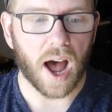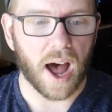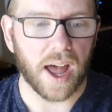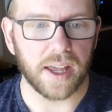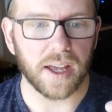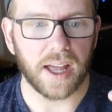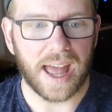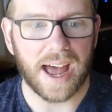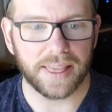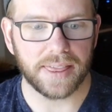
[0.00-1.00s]
I
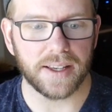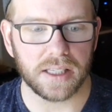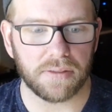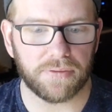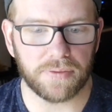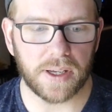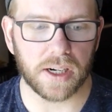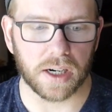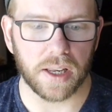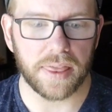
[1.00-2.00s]
had this
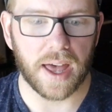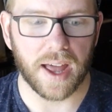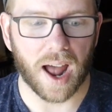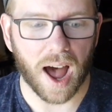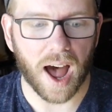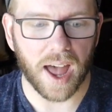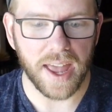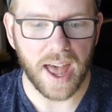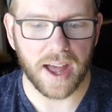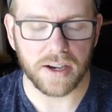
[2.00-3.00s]
fear that I
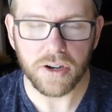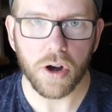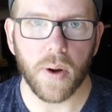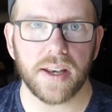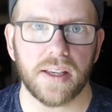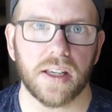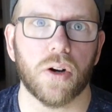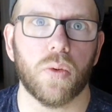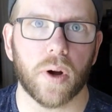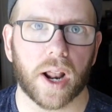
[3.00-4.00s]
had no
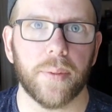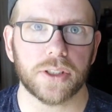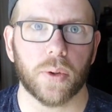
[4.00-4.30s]
idea what I was